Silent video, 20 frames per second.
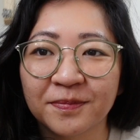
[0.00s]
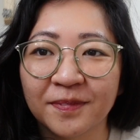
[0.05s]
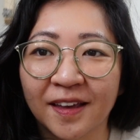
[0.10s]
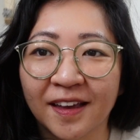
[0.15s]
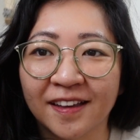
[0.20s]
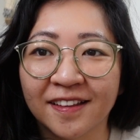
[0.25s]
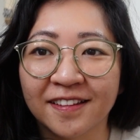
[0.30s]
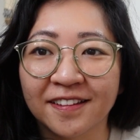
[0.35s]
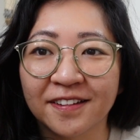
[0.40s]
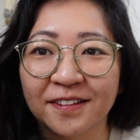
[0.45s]

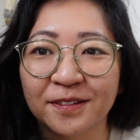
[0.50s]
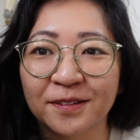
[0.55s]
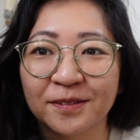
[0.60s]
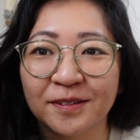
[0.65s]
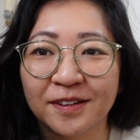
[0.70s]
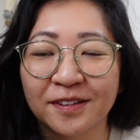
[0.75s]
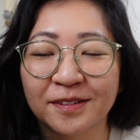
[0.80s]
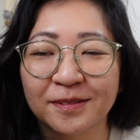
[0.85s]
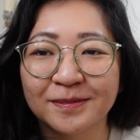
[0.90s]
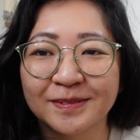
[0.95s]
Hello,
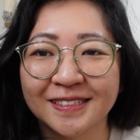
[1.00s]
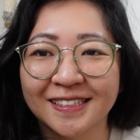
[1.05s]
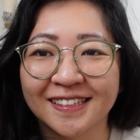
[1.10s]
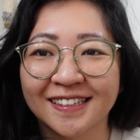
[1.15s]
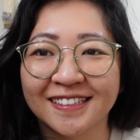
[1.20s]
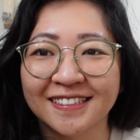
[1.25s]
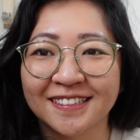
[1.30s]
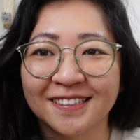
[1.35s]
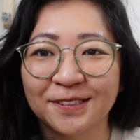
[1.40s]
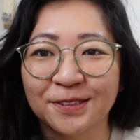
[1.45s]
welcome to
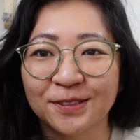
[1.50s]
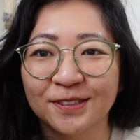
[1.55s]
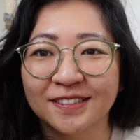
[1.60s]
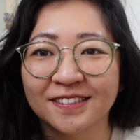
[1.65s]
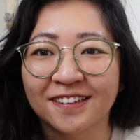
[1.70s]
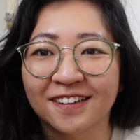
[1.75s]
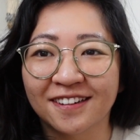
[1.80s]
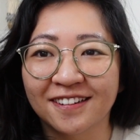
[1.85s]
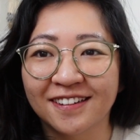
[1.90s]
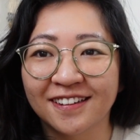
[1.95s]
the Citrus
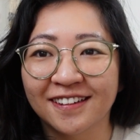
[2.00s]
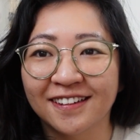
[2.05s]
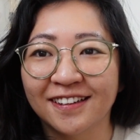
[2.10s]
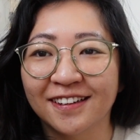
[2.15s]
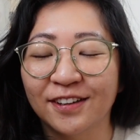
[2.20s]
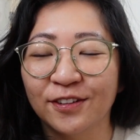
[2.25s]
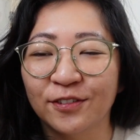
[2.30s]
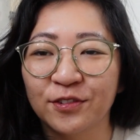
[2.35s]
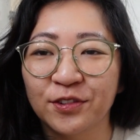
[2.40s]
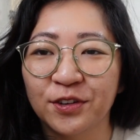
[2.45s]

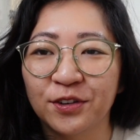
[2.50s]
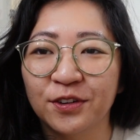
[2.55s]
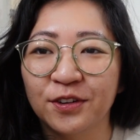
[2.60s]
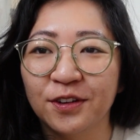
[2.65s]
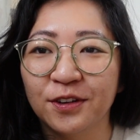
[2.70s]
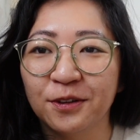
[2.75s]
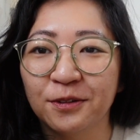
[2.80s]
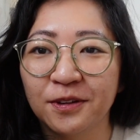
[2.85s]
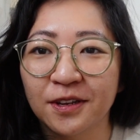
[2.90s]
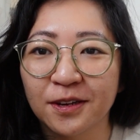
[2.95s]
Garden. If you're
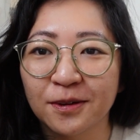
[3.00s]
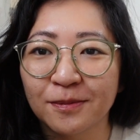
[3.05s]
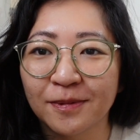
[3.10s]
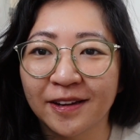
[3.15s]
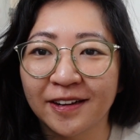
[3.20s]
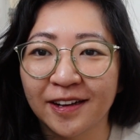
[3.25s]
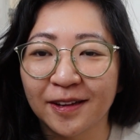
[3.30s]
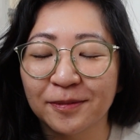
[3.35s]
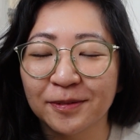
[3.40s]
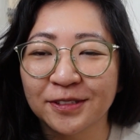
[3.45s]
new here,
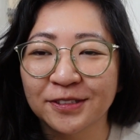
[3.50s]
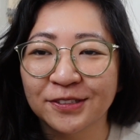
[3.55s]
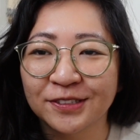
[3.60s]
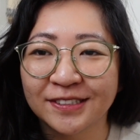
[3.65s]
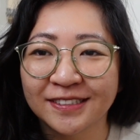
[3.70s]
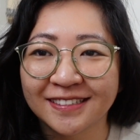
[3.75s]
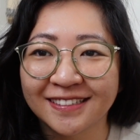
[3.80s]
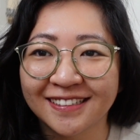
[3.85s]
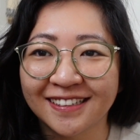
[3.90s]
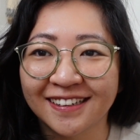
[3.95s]
my name is
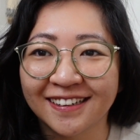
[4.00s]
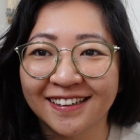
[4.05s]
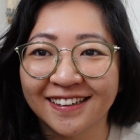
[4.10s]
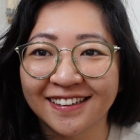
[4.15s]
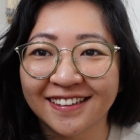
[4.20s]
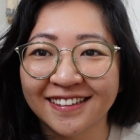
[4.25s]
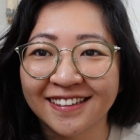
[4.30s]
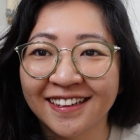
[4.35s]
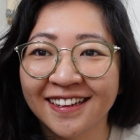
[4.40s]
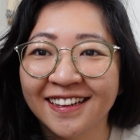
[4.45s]

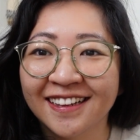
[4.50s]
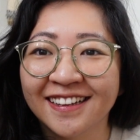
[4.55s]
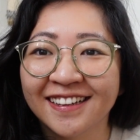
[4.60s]
Christina.